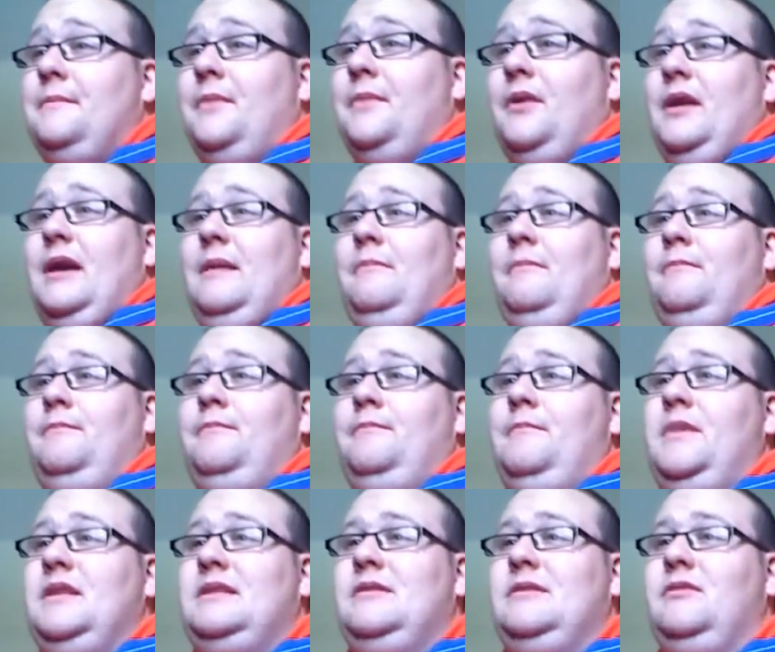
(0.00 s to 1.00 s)
But um,
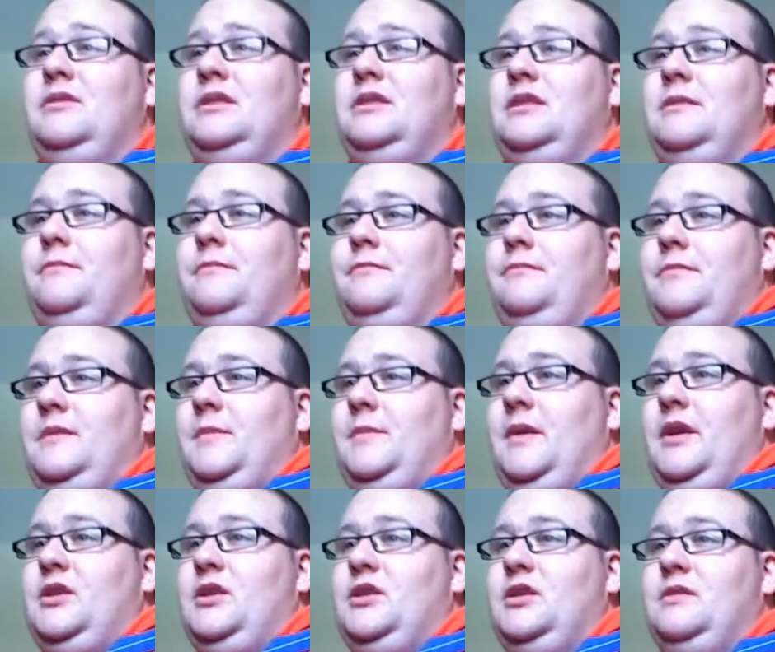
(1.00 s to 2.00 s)
Miz looks
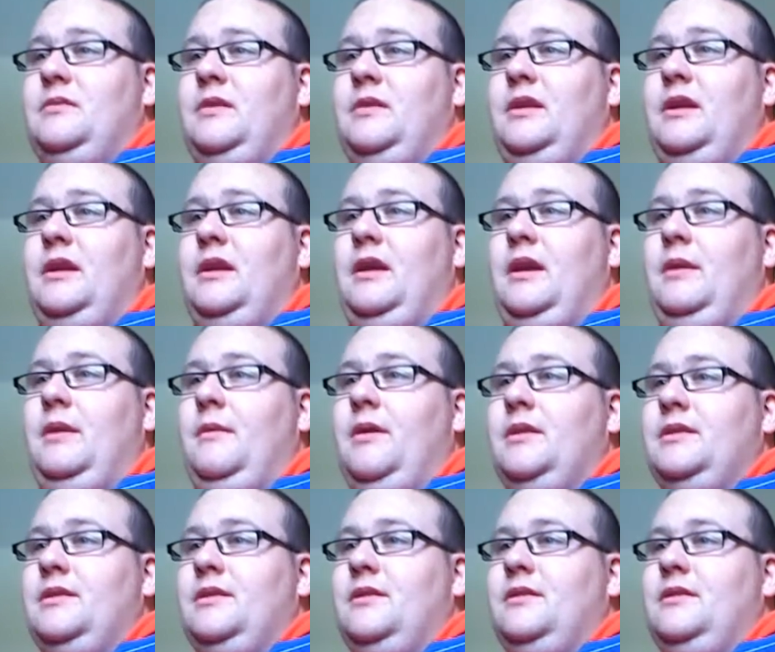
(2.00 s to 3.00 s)
speechless when he
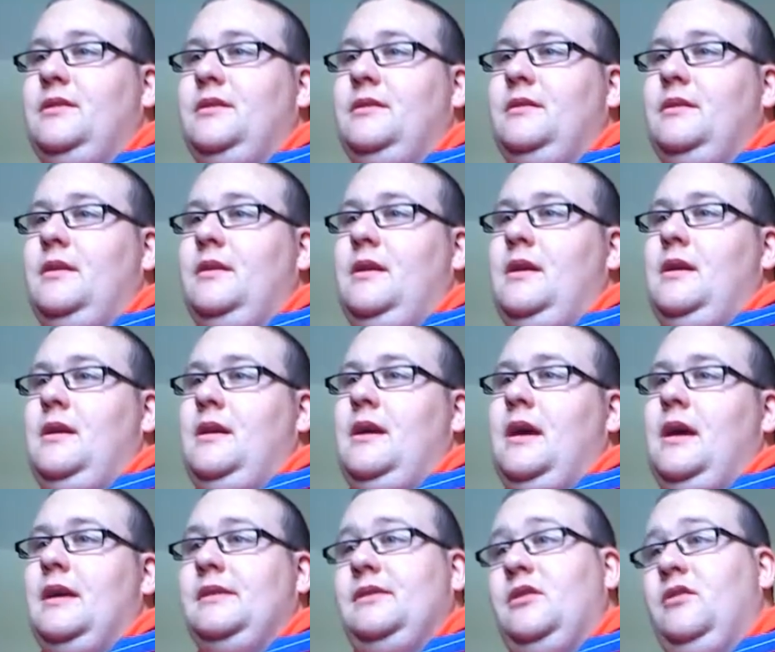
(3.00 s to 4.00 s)
wants her to,
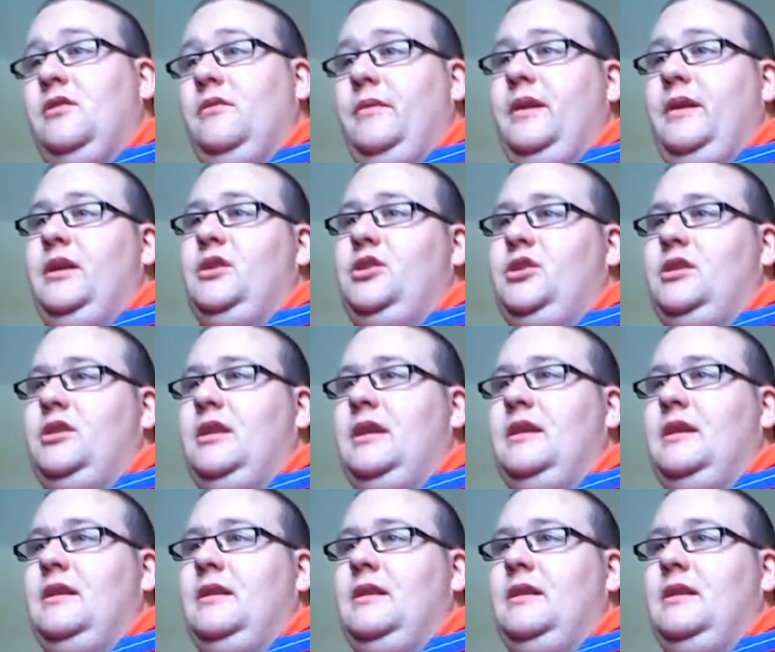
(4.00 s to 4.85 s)
as her wish.